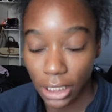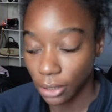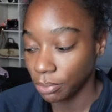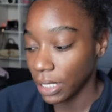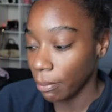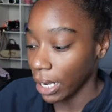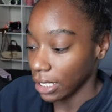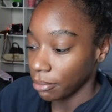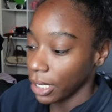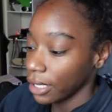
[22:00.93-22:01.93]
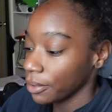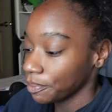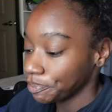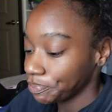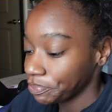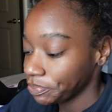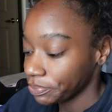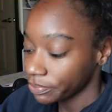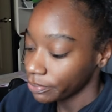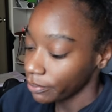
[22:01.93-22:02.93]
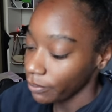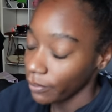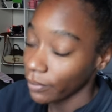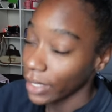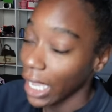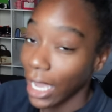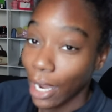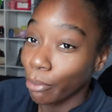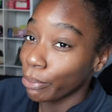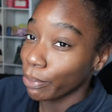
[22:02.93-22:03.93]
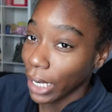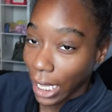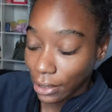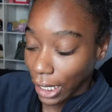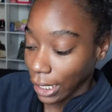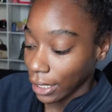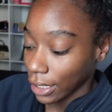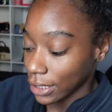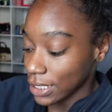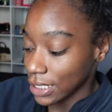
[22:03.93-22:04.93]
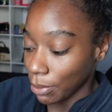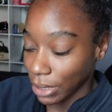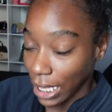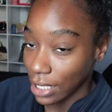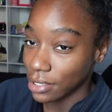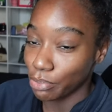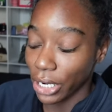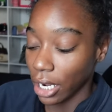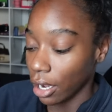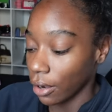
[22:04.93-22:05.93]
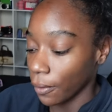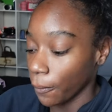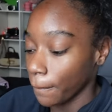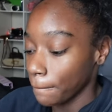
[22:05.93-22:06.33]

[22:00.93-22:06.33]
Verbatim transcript: dip that Maya made. I've got like some of that to bring home.